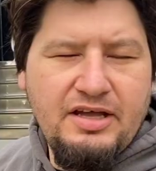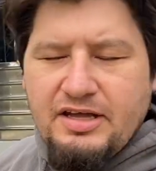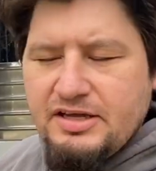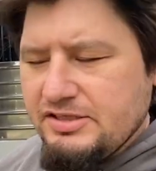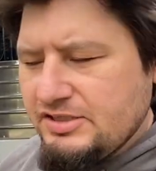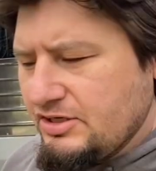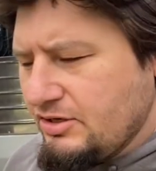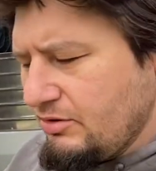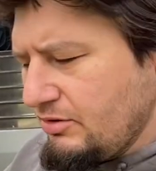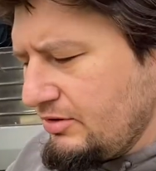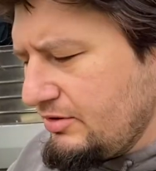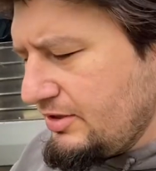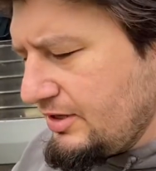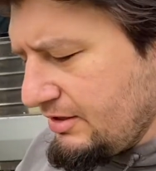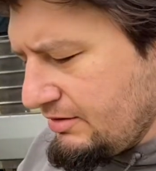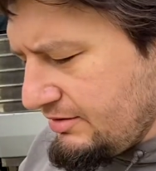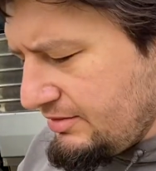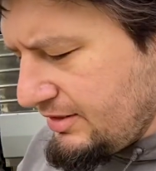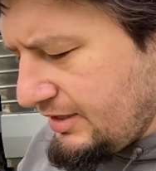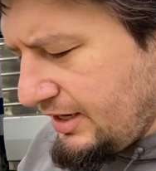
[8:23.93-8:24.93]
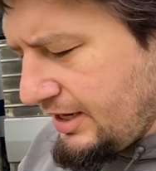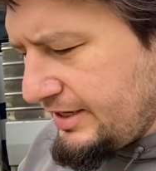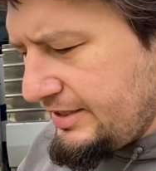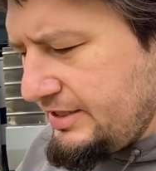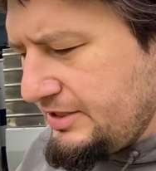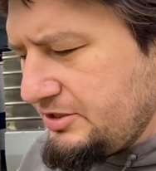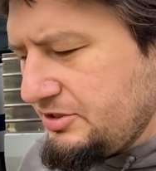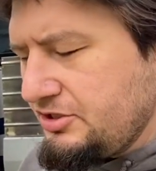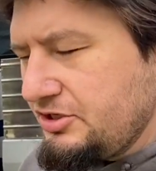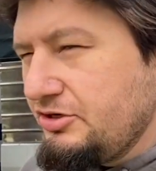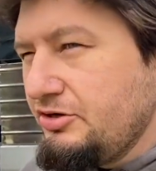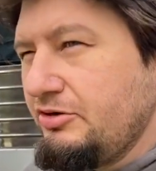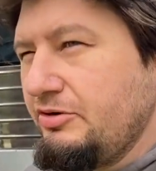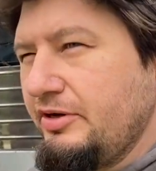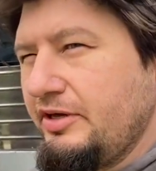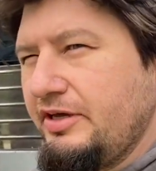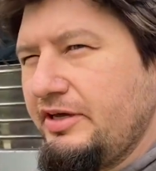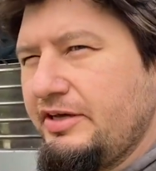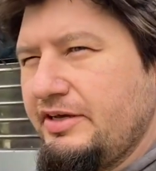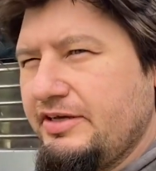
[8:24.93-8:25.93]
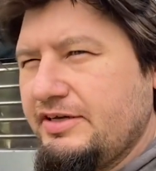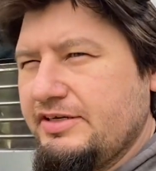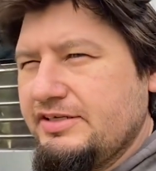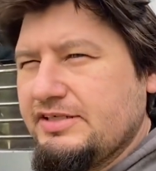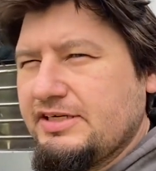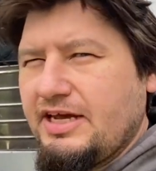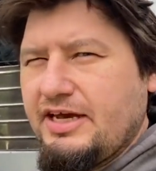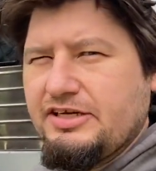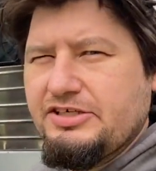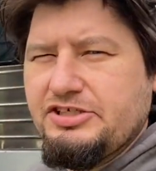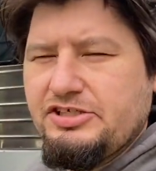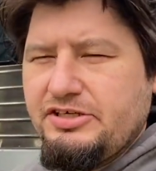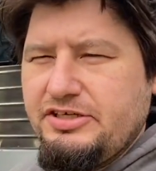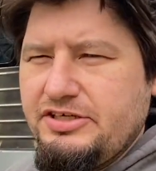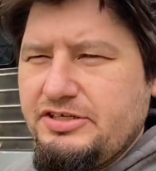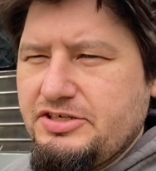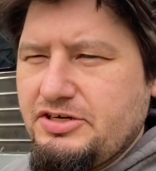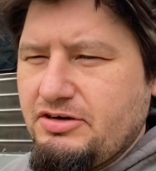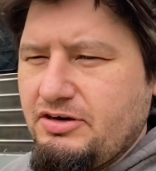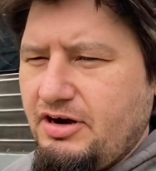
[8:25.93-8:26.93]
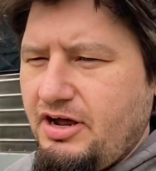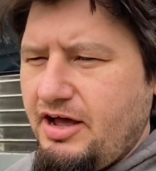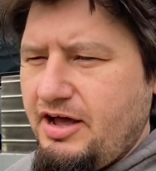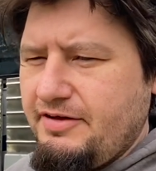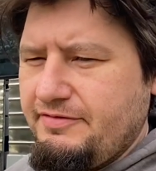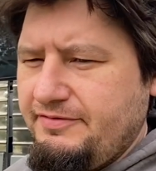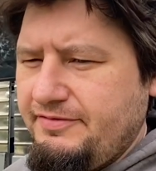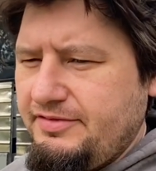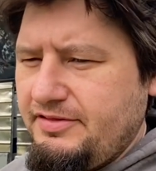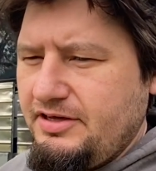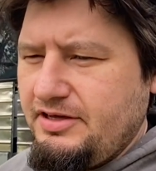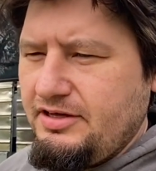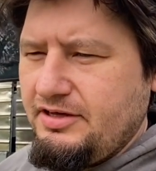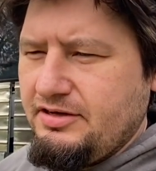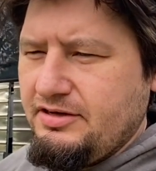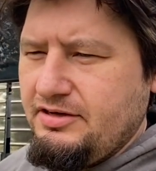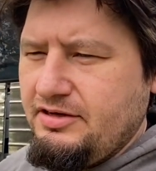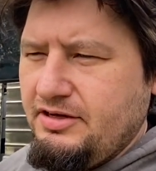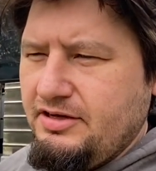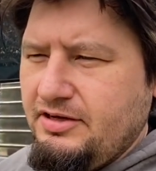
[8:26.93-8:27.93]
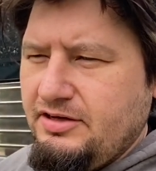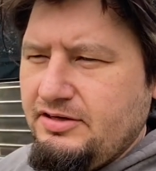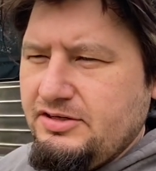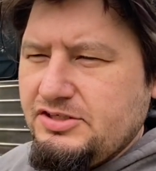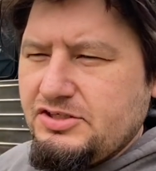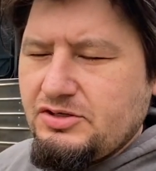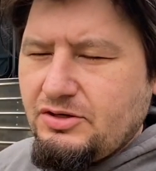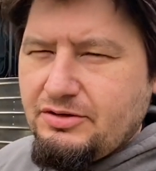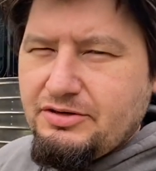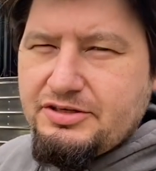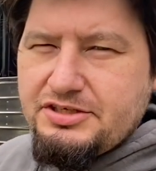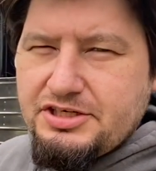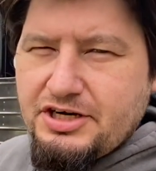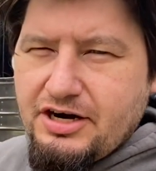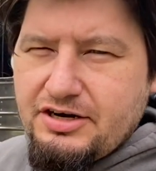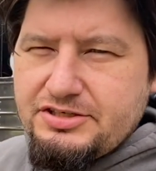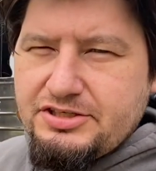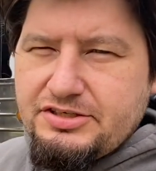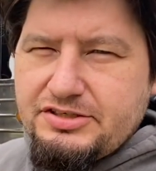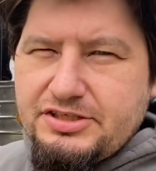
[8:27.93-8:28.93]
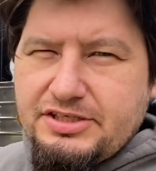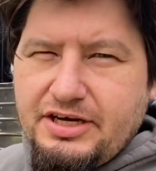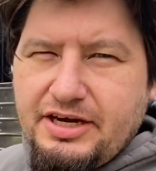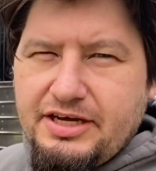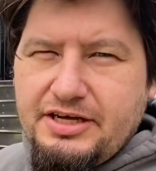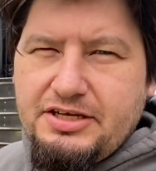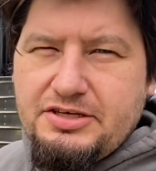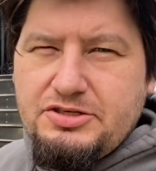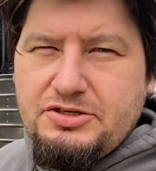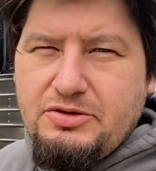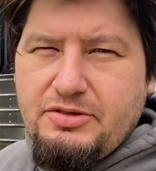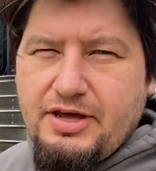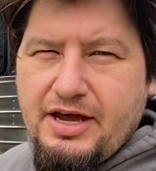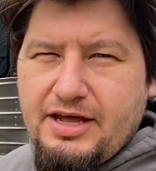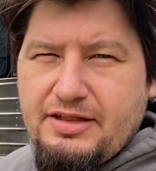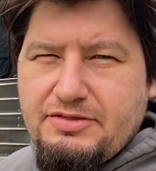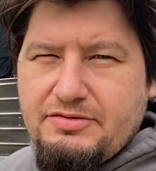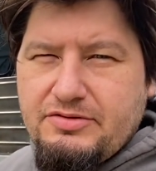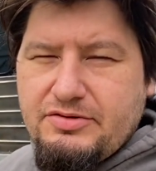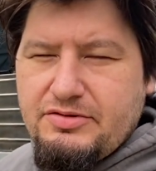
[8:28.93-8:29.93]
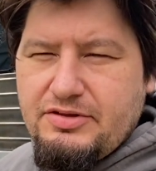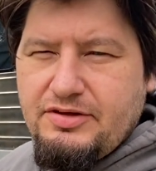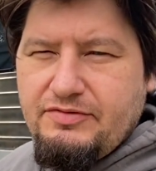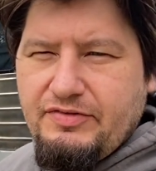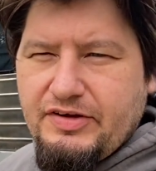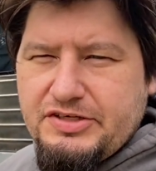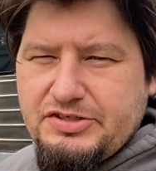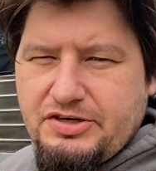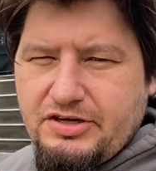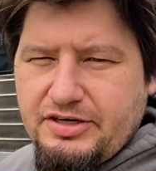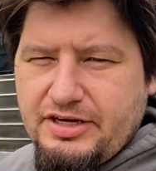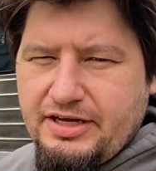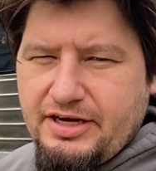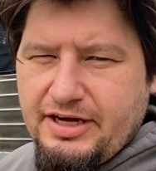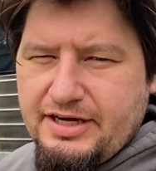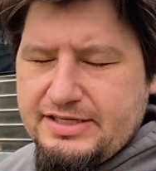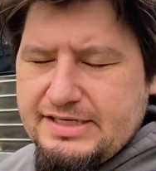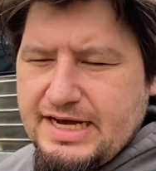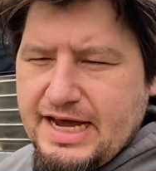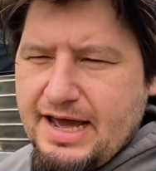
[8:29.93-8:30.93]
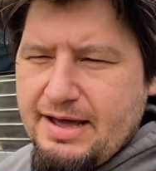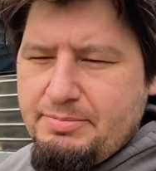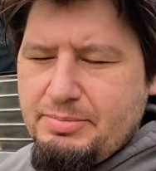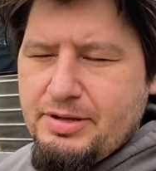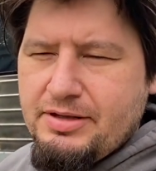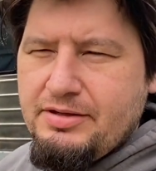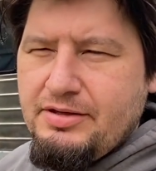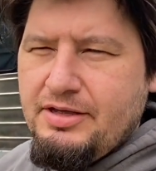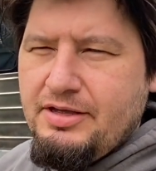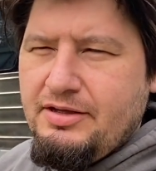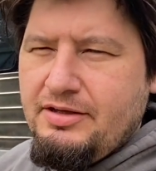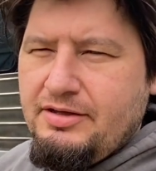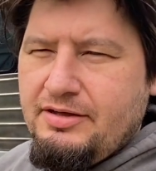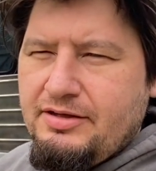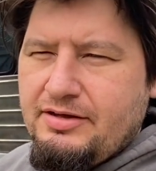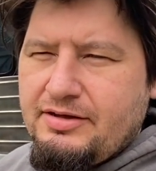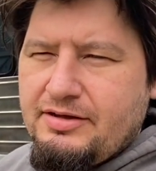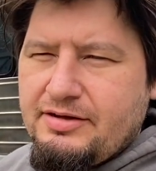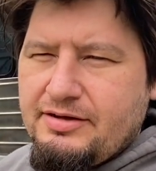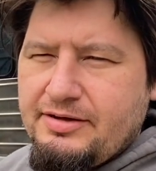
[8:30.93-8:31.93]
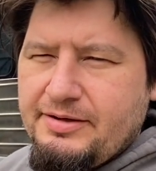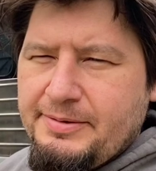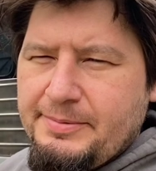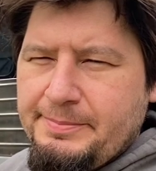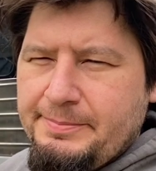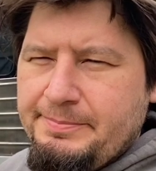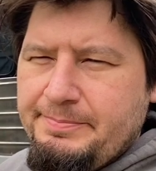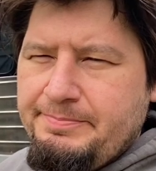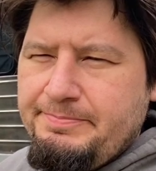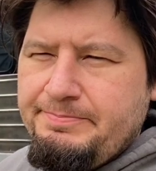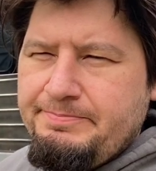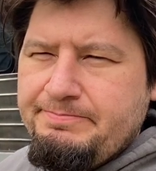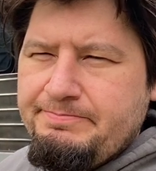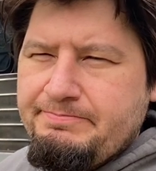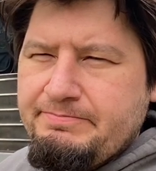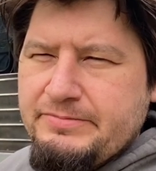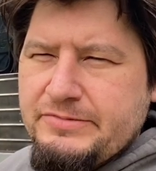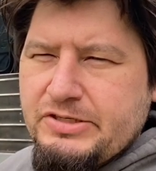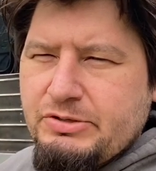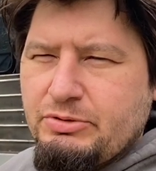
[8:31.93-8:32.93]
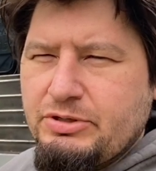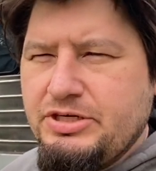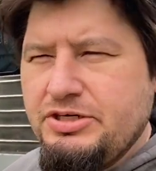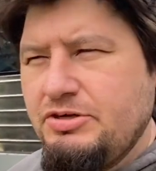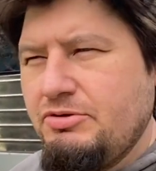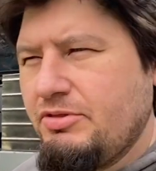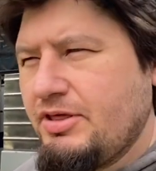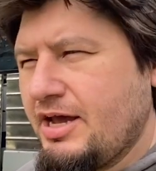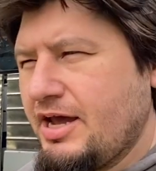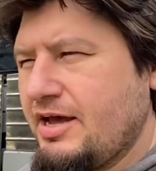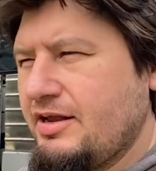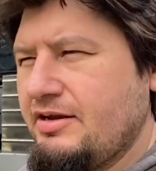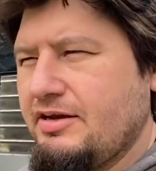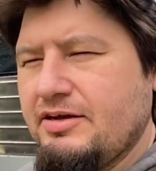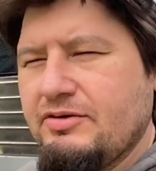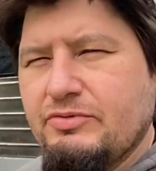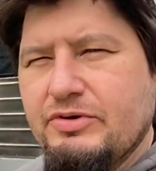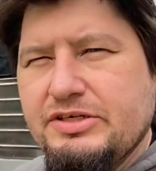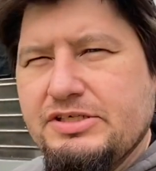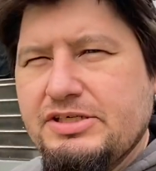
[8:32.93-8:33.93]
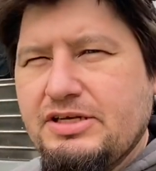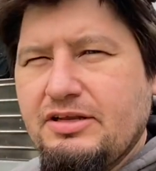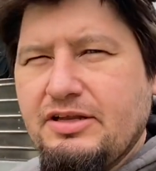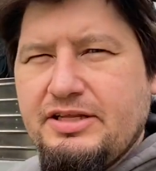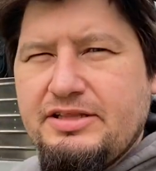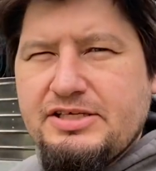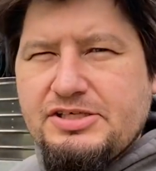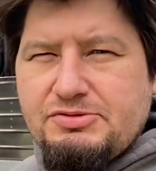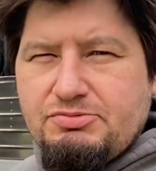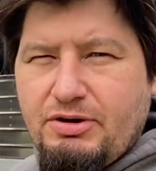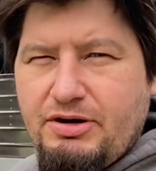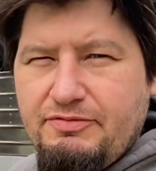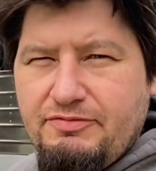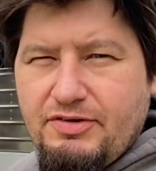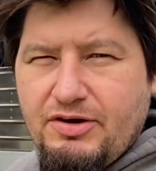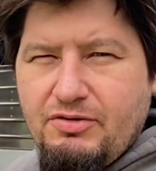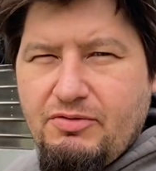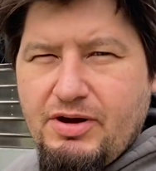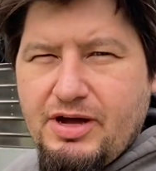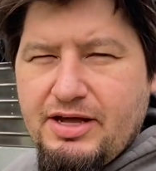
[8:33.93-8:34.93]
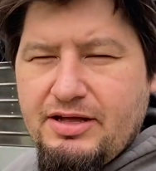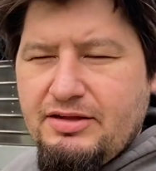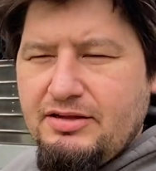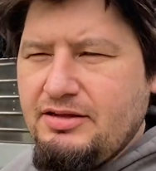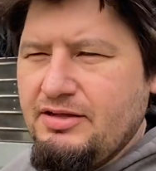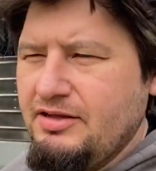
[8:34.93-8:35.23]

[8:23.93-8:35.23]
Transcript: So the other thing I need to do is actually turn off the solar chargers, and I can do that through the Victron Connect app. So we're going to do that, and we're just going to let this run for a while.